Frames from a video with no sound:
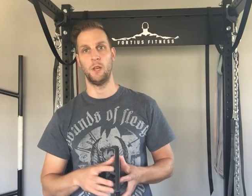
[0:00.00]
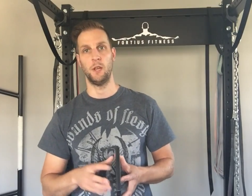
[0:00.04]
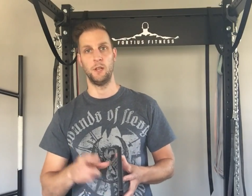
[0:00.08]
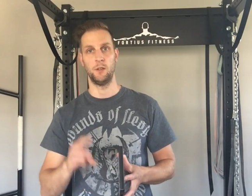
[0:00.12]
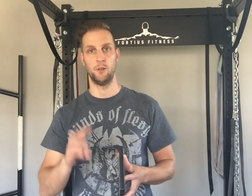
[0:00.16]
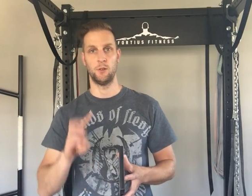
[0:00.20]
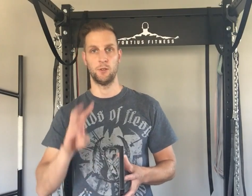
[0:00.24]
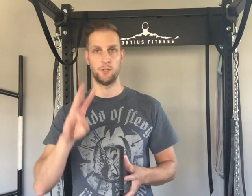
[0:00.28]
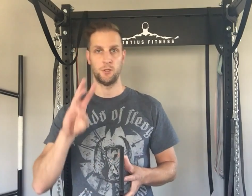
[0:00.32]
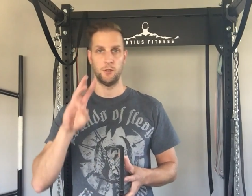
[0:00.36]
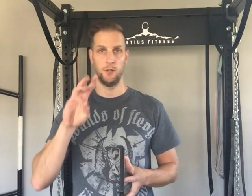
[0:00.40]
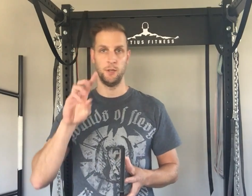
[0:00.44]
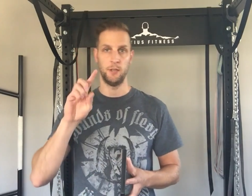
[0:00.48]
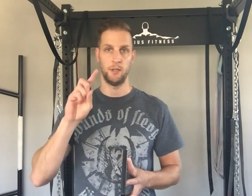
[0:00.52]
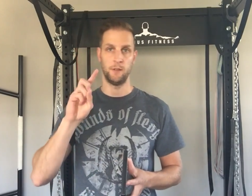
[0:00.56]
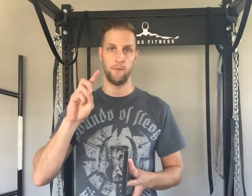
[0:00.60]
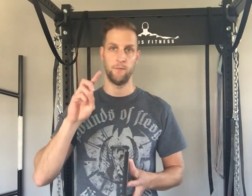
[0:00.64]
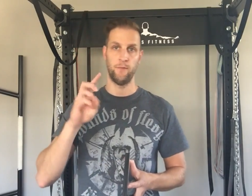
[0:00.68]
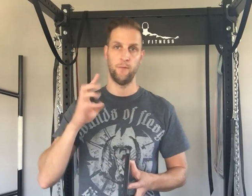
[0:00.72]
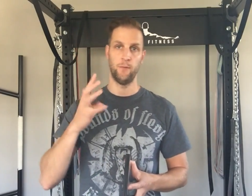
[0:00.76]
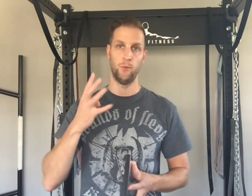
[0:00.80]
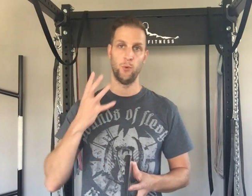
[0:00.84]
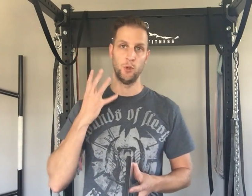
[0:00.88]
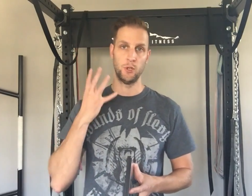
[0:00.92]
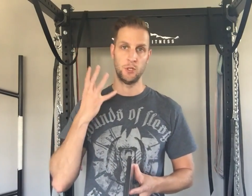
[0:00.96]
you're training
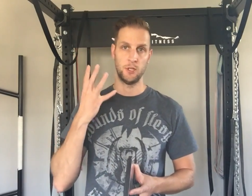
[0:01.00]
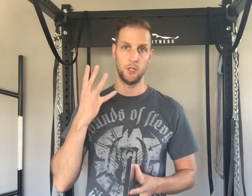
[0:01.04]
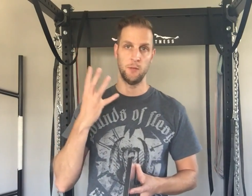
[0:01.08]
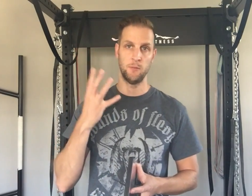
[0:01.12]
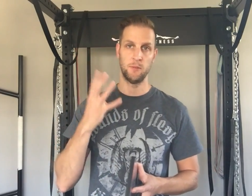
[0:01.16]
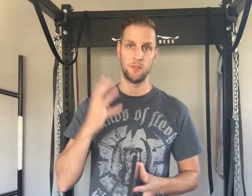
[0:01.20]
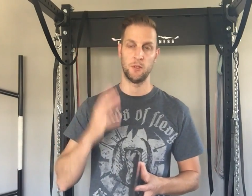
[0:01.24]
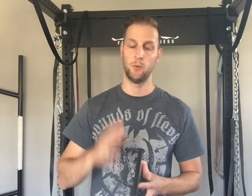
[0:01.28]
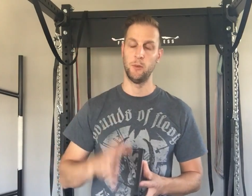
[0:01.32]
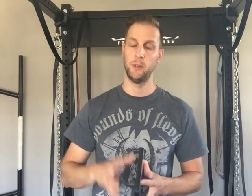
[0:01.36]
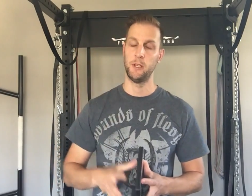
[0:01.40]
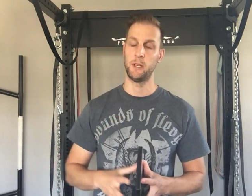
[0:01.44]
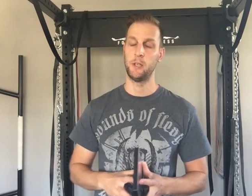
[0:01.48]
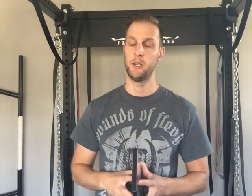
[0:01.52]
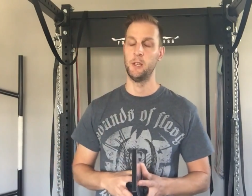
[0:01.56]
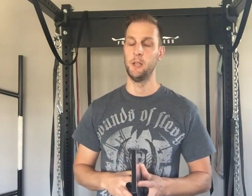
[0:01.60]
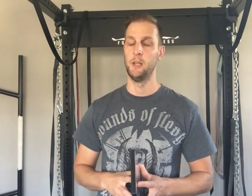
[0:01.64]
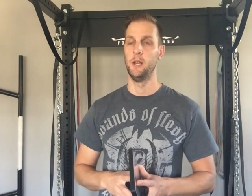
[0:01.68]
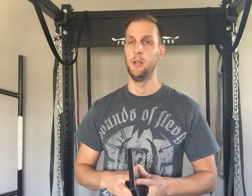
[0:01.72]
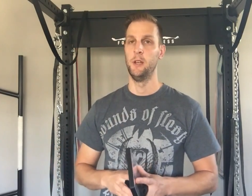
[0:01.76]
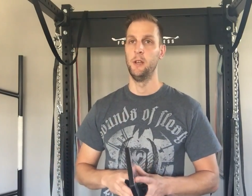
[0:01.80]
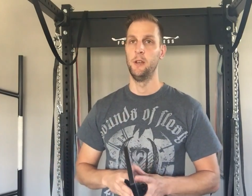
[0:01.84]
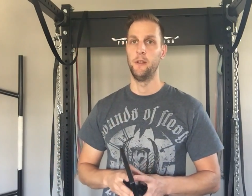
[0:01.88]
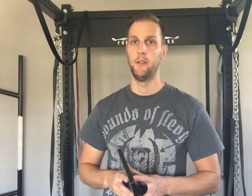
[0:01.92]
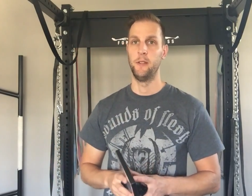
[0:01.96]
4 times a week,
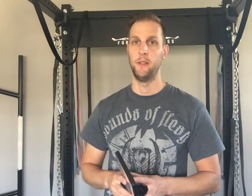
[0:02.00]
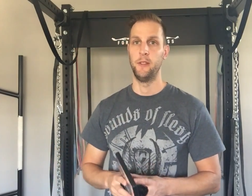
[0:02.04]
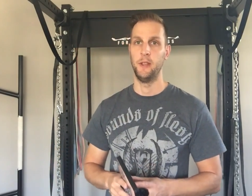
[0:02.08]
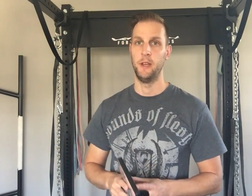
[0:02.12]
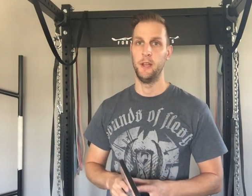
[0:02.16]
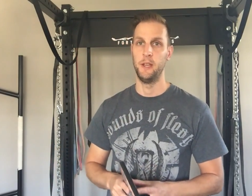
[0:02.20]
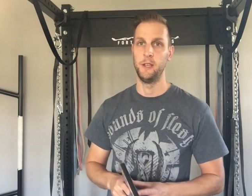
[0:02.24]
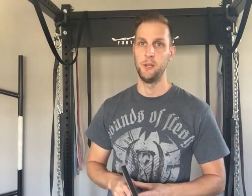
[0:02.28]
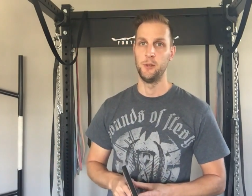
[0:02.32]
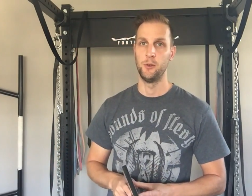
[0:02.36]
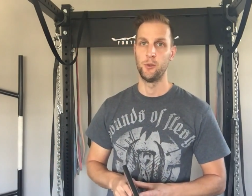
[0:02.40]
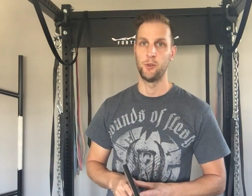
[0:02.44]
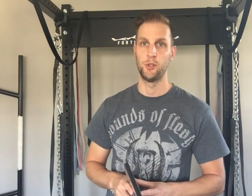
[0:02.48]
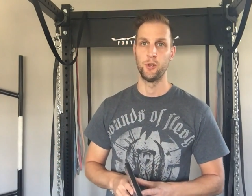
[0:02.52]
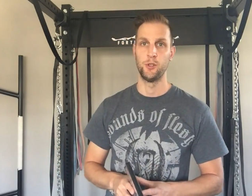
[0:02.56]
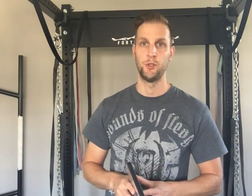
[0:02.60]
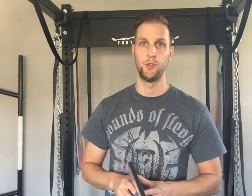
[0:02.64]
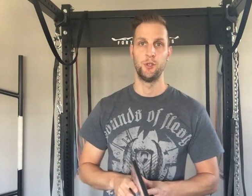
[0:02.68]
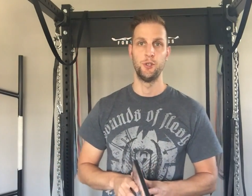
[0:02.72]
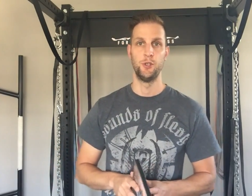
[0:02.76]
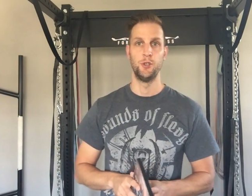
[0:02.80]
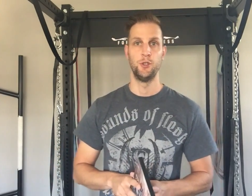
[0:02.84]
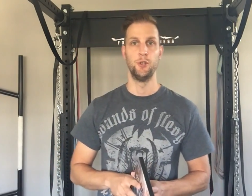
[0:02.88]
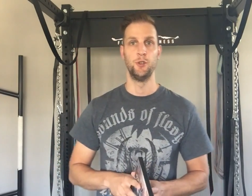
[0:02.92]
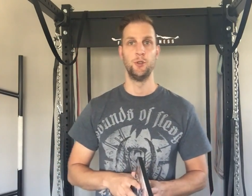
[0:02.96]
then you
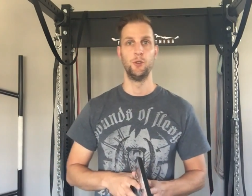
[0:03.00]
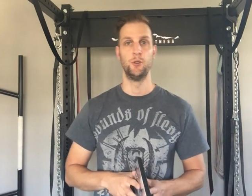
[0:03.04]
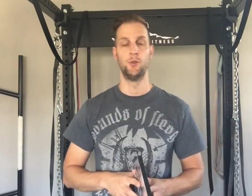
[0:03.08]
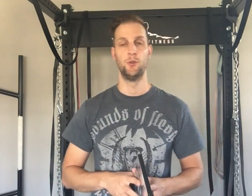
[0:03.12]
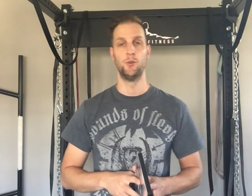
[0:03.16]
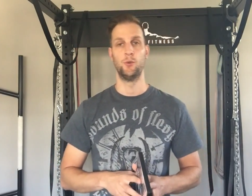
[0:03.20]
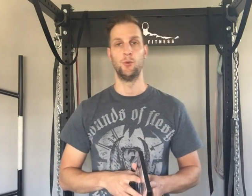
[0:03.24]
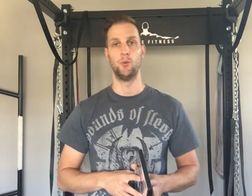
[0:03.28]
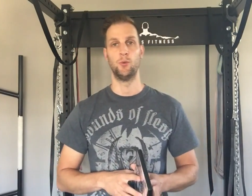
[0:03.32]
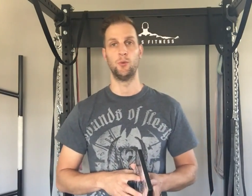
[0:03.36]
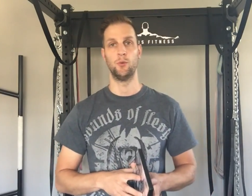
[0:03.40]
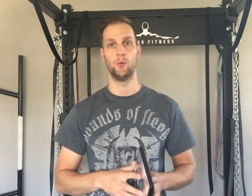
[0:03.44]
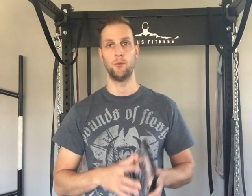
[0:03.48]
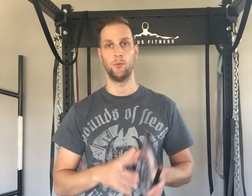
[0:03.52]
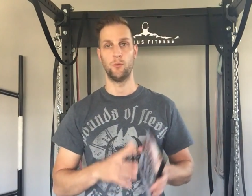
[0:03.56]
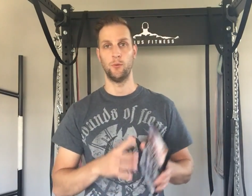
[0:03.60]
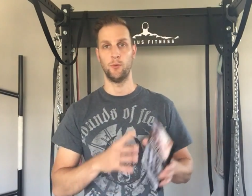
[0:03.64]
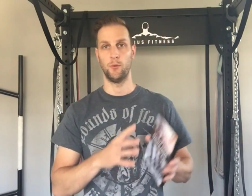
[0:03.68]
could do